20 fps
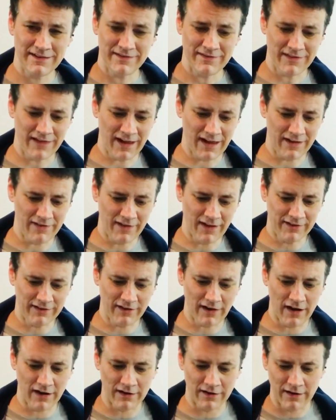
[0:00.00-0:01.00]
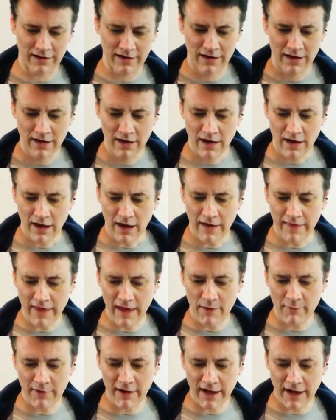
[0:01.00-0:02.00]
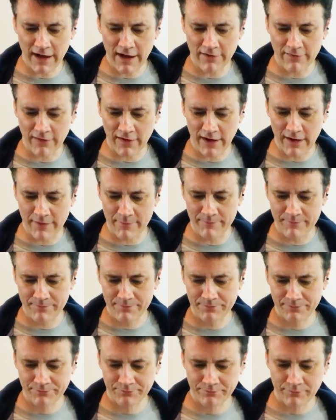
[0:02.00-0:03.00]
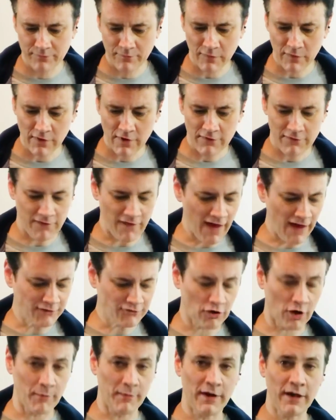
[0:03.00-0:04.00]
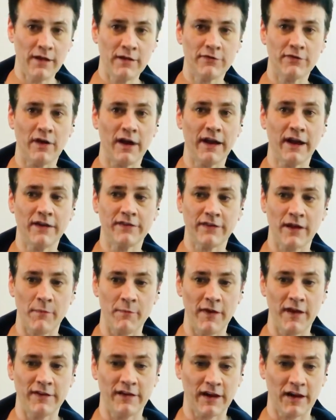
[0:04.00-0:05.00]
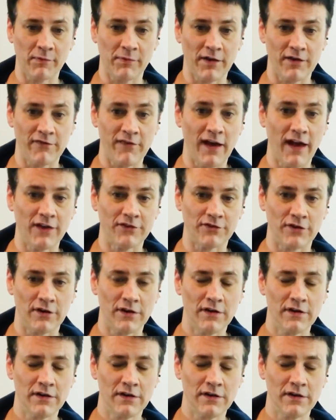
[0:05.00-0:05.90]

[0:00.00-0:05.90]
Yeah, that's ugly. And then we have fast harmony, so I guess that means I can play faster.